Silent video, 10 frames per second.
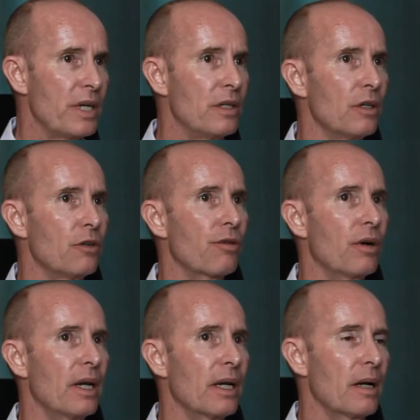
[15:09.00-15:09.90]
did
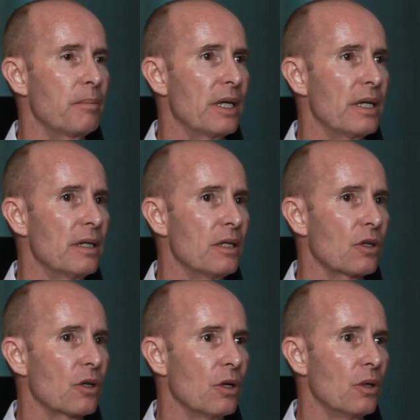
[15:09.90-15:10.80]
try a couple of years
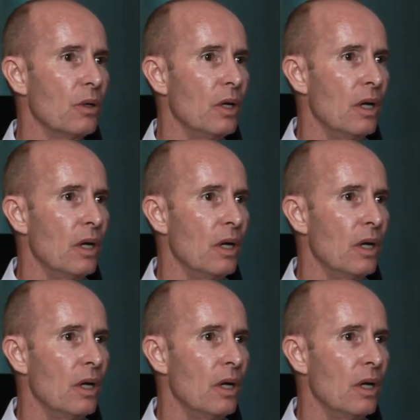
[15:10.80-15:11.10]
ago